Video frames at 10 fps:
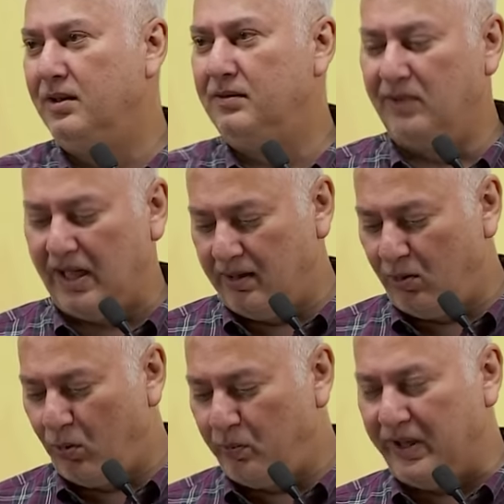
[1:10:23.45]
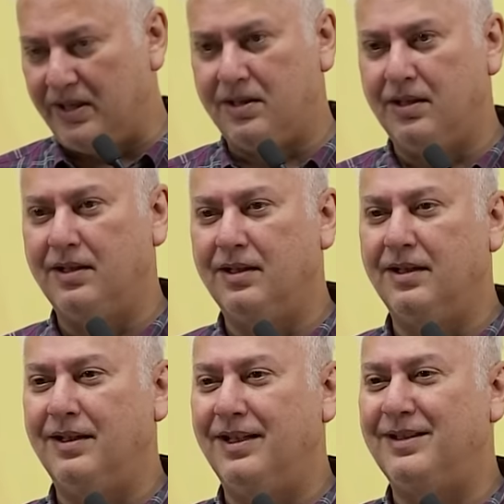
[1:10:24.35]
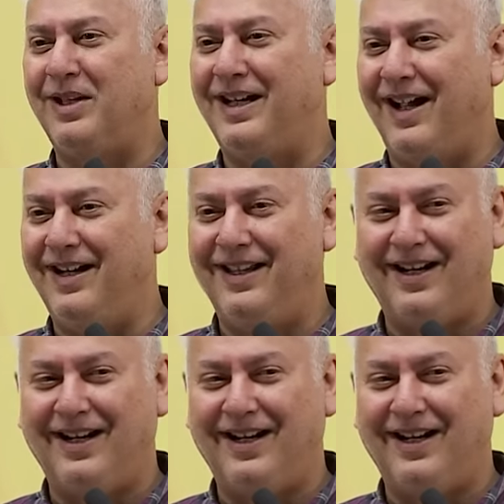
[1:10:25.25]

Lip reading: one group which is very highly